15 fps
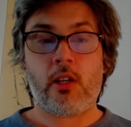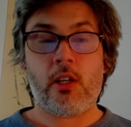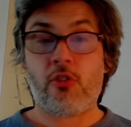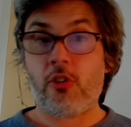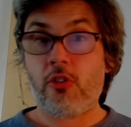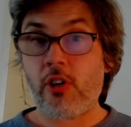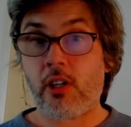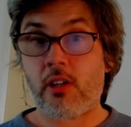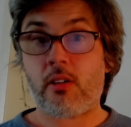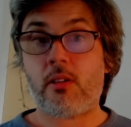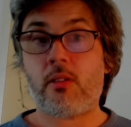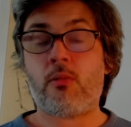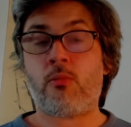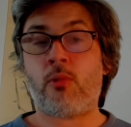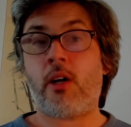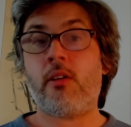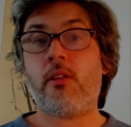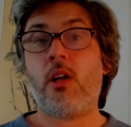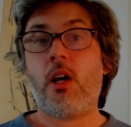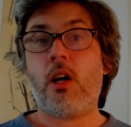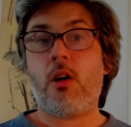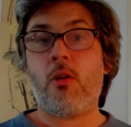I Jin Jing,
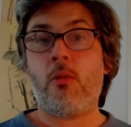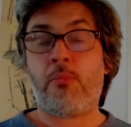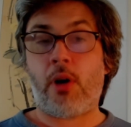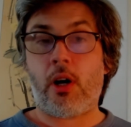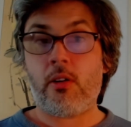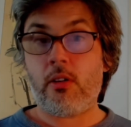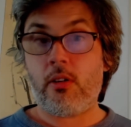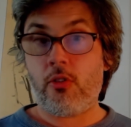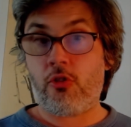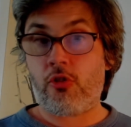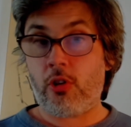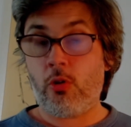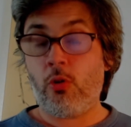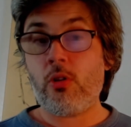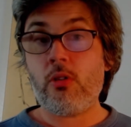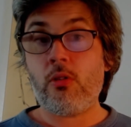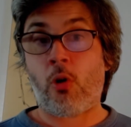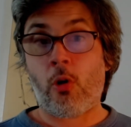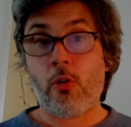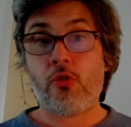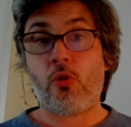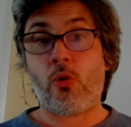right? But Qigong
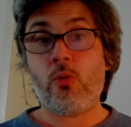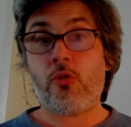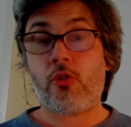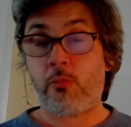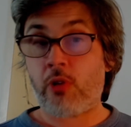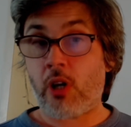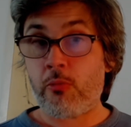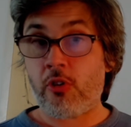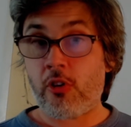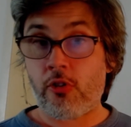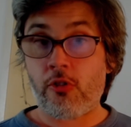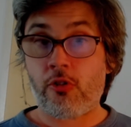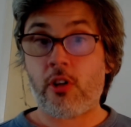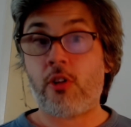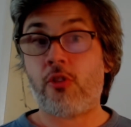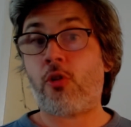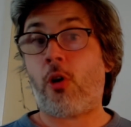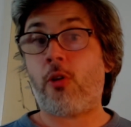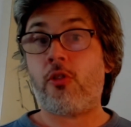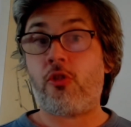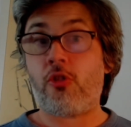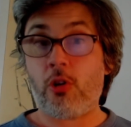also, sometimes I Jin Jing is
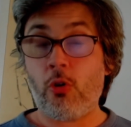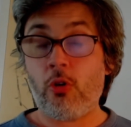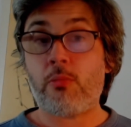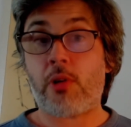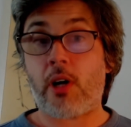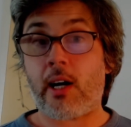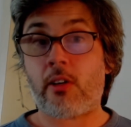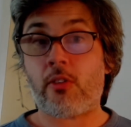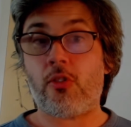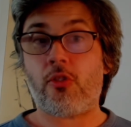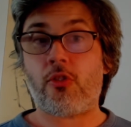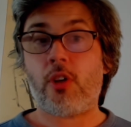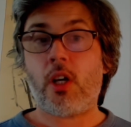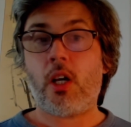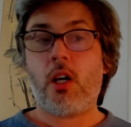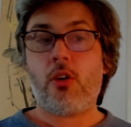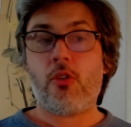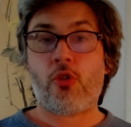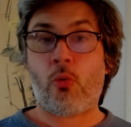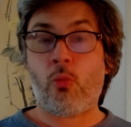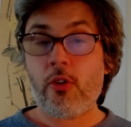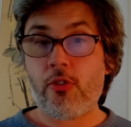called a Qigong practice.
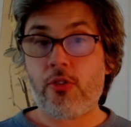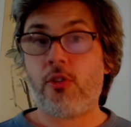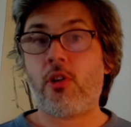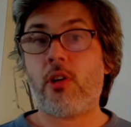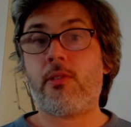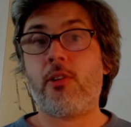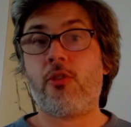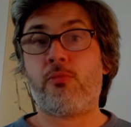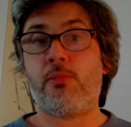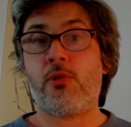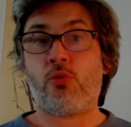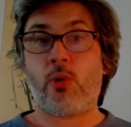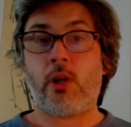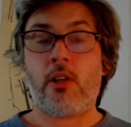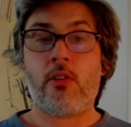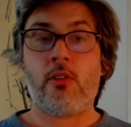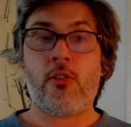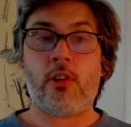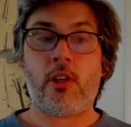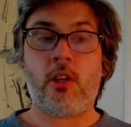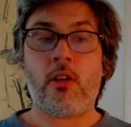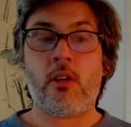So what's the difference between
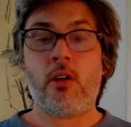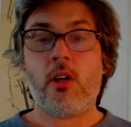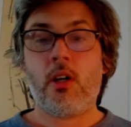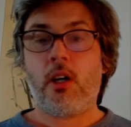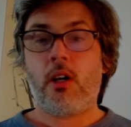the